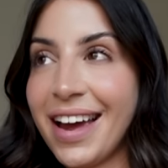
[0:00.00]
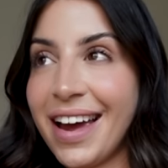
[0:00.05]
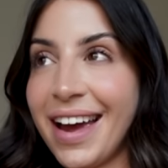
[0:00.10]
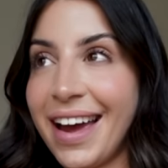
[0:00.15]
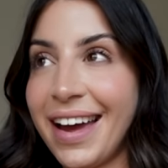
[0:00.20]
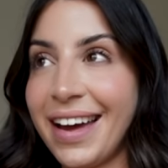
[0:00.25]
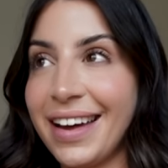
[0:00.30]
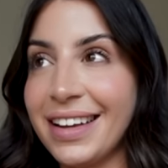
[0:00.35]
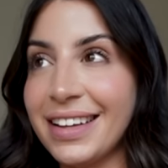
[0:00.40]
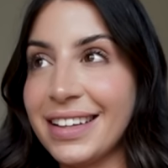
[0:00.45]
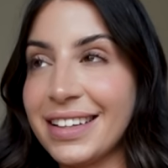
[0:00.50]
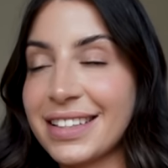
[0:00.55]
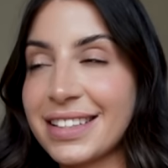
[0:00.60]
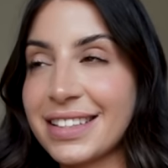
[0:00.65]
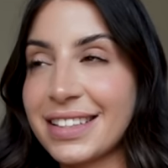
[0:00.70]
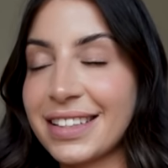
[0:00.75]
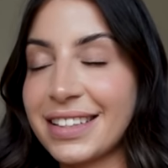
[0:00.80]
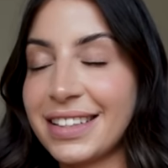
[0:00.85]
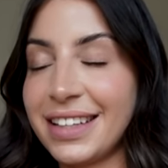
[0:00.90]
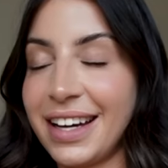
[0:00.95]
And
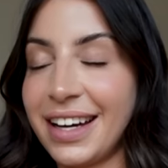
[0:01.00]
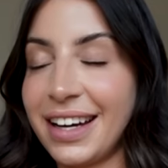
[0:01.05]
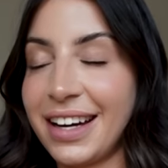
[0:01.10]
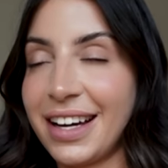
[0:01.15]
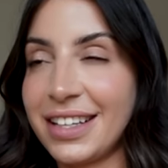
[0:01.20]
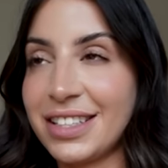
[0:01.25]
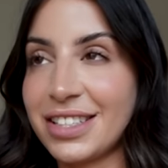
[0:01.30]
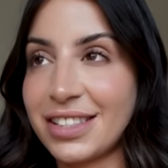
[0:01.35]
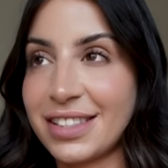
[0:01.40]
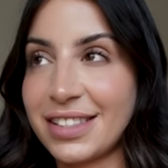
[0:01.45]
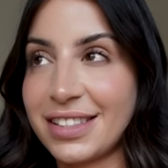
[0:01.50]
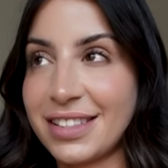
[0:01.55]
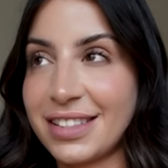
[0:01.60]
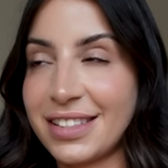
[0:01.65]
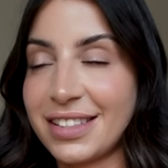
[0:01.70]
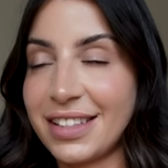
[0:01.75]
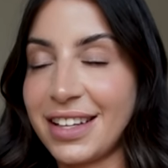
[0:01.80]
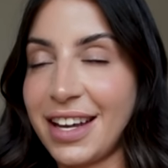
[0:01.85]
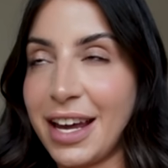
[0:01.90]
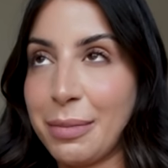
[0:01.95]
yeah, I
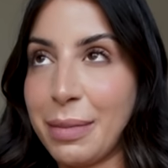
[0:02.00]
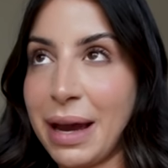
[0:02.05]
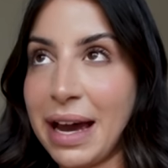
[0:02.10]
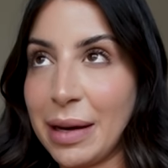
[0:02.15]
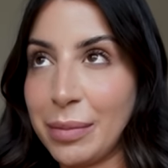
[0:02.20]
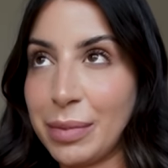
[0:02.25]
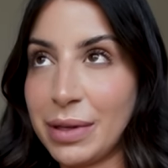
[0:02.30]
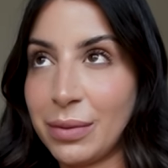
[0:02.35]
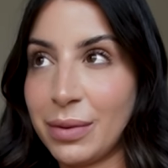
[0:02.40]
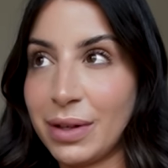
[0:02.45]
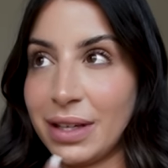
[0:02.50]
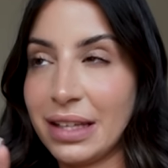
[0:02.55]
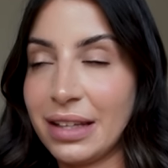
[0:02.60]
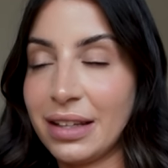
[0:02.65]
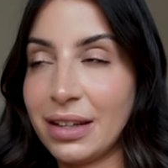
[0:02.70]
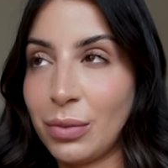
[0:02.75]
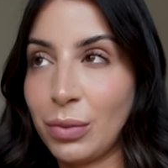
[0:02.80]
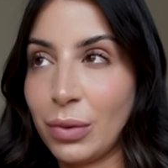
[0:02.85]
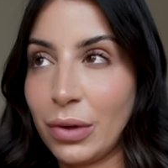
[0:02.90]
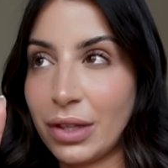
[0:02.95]
just am happy
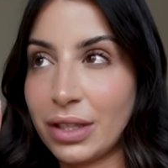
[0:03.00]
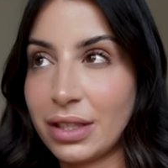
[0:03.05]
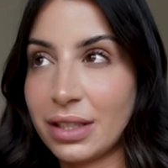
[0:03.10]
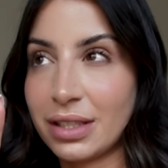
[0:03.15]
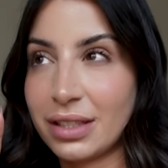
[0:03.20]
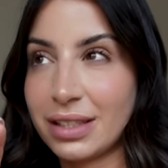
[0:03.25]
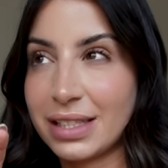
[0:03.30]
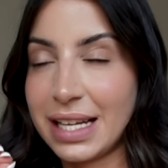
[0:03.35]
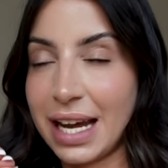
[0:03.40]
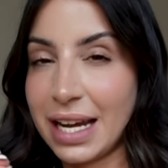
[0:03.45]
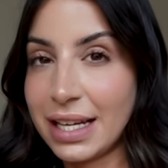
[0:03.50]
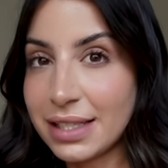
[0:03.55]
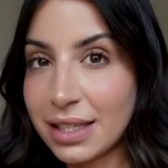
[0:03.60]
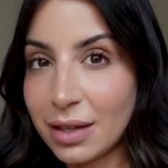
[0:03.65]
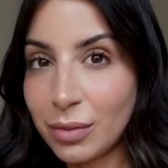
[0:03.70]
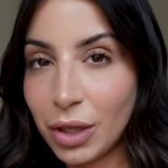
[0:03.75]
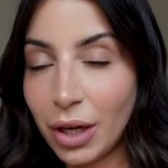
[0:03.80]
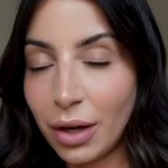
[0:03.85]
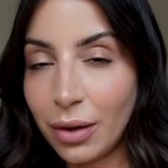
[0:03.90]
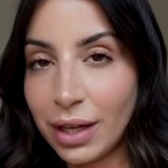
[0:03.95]
with what days
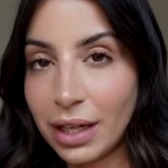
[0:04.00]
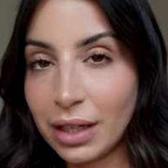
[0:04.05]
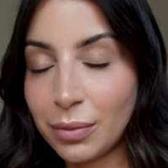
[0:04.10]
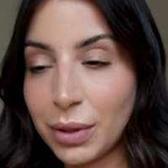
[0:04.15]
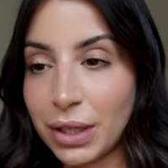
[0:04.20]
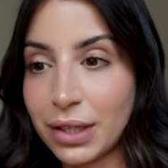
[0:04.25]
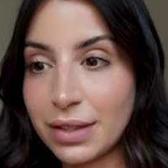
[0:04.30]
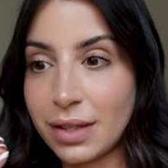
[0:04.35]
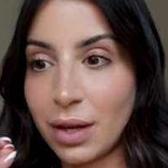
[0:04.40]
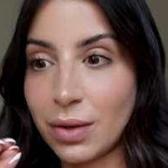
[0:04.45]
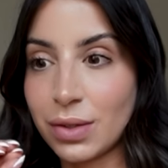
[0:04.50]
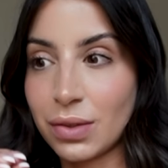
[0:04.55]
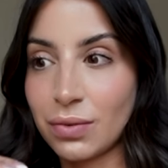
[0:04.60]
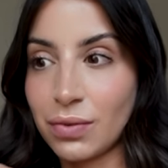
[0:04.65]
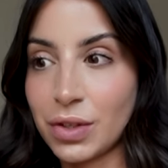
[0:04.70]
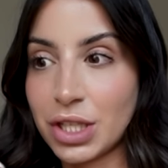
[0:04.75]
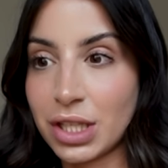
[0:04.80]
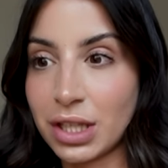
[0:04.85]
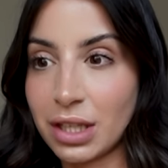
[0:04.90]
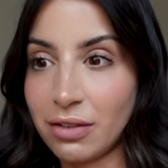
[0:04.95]
I'm going because I was
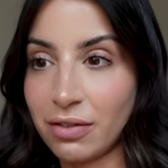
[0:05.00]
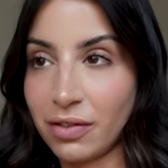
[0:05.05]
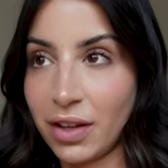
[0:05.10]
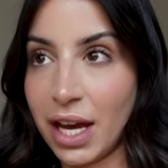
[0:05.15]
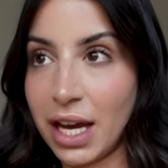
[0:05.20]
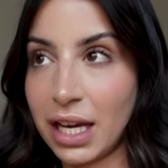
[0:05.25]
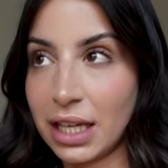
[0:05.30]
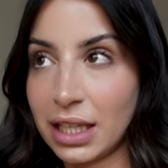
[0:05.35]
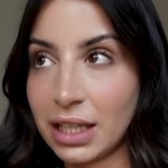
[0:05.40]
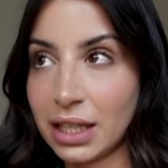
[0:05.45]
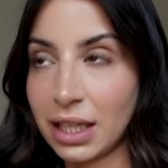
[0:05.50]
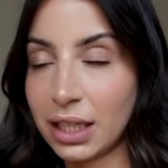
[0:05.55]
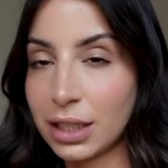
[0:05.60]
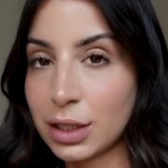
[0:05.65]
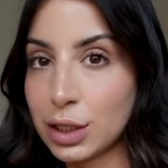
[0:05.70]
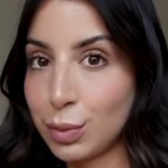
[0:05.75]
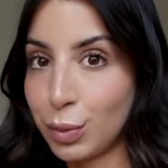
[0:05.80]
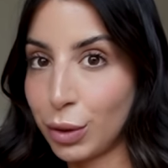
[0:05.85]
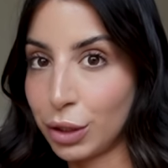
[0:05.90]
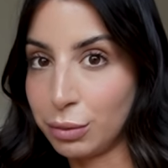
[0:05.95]
originally flying in
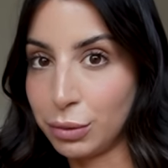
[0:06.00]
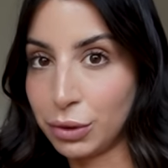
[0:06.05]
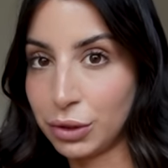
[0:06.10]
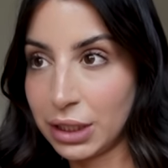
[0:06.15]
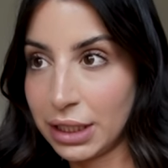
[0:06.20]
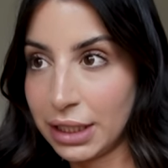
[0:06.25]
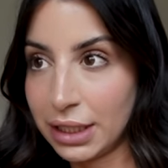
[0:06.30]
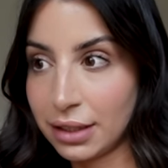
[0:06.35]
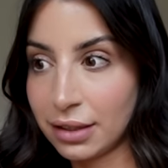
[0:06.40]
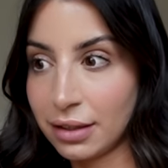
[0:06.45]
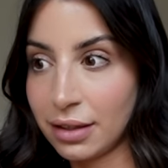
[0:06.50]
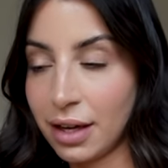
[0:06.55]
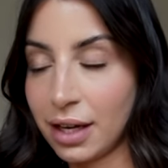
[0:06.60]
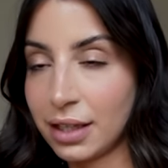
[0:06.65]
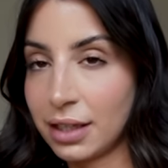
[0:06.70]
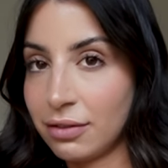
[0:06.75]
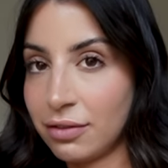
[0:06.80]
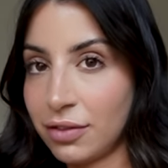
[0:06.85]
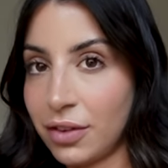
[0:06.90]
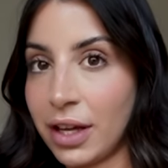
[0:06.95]
like tomorrow morning
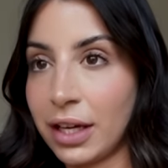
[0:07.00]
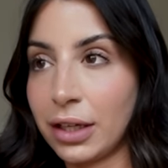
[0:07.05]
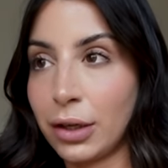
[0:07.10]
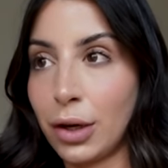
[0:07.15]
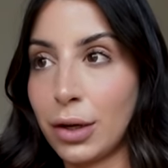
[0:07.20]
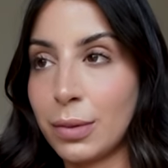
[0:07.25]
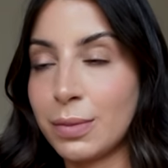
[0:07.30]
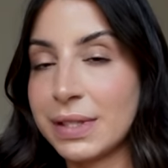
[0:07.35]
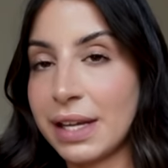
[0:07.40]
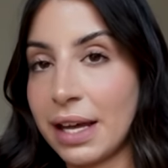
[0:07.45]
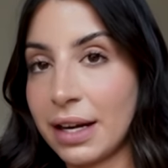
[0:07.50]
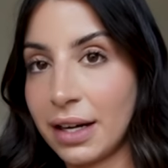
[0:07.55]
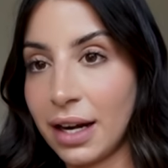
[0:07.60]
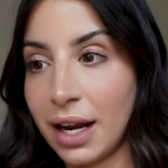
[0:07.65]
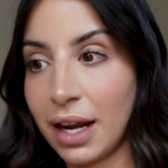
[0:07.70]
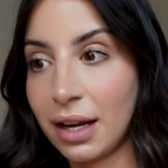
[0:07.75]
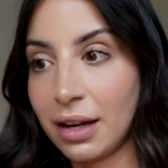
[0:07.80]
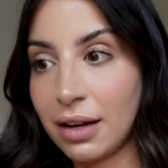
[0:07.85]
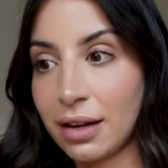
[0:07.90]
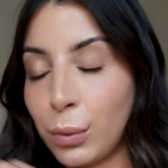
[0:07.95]
and then flying home
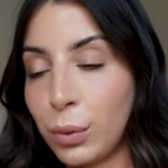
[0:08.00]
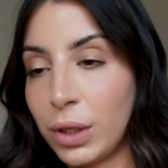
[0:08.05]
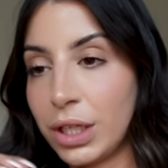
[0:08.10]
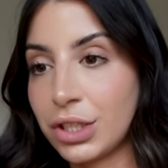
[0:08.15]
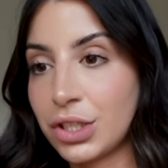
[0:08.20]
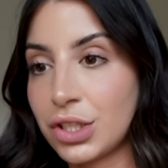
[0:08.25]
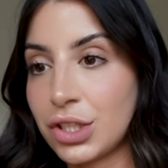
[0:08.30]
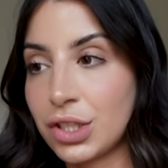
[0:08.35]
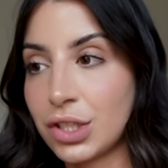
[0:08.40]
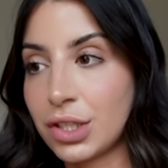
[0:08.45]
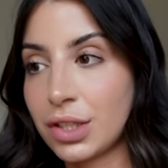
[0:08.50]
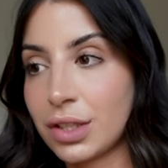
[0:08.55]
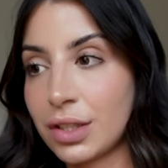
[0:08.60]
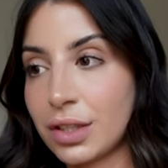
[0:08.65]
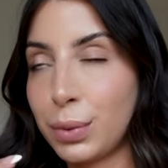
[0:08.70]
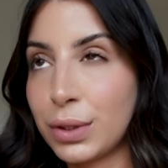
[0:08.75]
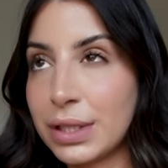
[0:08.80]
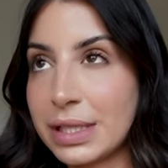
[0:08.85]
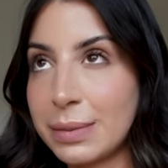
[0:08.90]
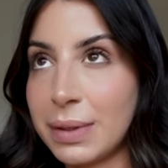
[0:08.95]
Saturday, which
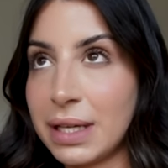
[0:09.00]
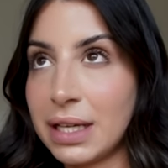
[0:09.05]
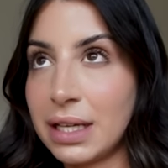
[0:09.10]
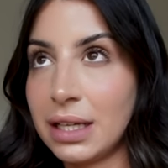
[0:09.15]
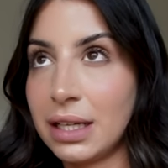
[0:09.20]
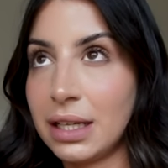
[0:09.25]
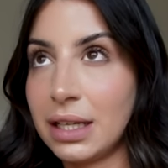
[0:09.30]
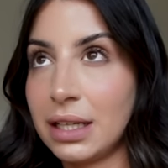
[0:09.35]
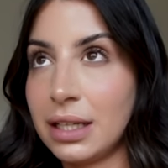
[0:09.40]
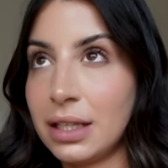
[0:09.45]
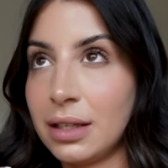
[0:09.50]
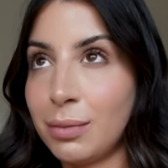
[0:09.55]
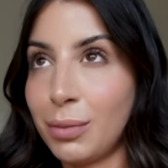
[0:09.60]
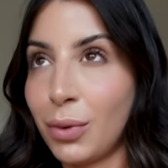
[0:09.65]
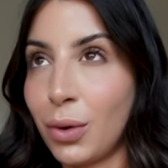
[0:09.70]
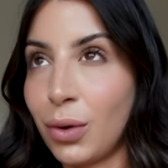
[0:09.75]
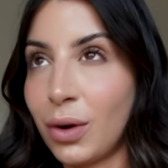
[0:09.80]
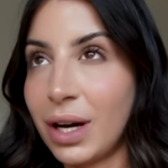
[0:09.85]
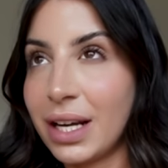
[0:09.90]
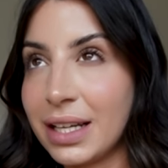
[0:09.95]
puts me in
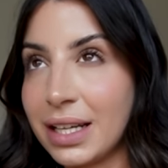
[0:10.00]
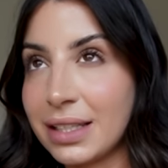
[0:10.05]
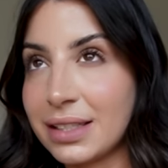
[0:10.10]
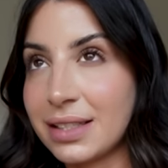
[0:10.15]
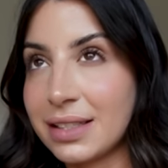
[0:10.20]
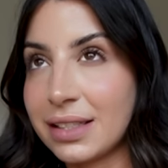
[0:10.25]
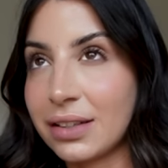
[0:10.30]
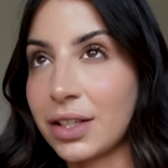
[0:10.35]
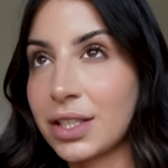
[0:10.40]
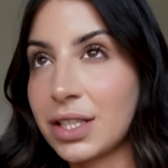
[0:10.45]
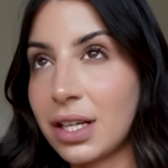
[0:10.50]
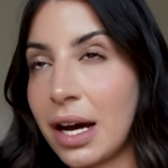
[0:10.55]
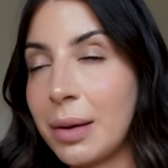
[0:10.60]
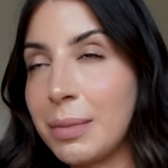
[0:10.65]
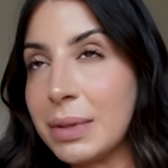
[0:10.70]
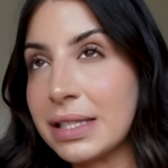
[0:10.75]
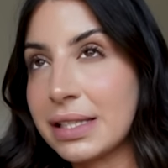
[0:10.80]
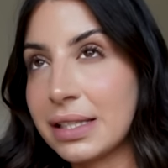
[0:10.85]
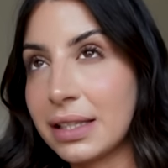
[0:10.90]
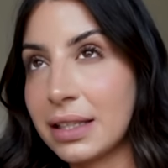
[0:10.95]
more unnecessary
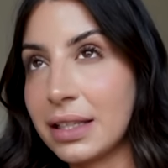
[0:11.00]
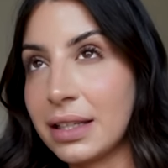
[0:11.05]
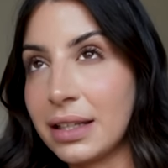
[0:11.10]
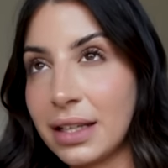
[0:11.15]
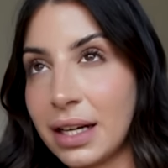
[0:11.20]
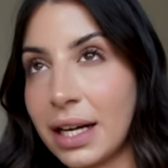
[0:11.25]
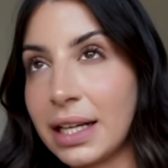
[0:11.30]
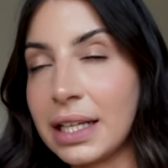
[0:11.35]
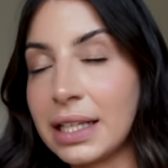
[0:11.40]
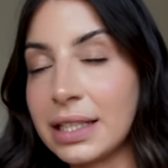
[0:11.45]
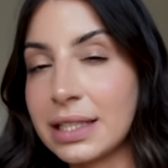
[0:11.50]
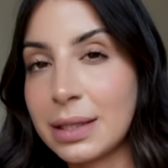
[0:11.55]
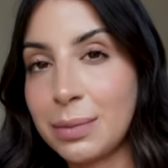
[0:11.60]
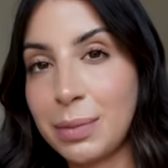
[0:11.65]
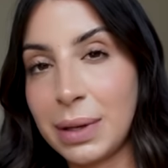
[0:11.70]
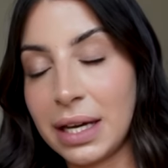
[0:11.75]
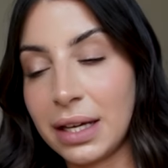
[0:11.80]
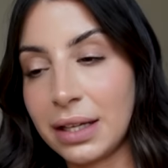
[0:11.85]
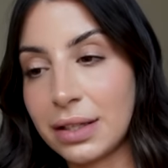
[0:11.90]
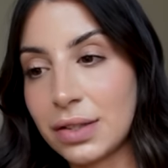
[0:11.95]
time in Sydney than I need to
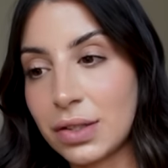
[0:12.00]
be.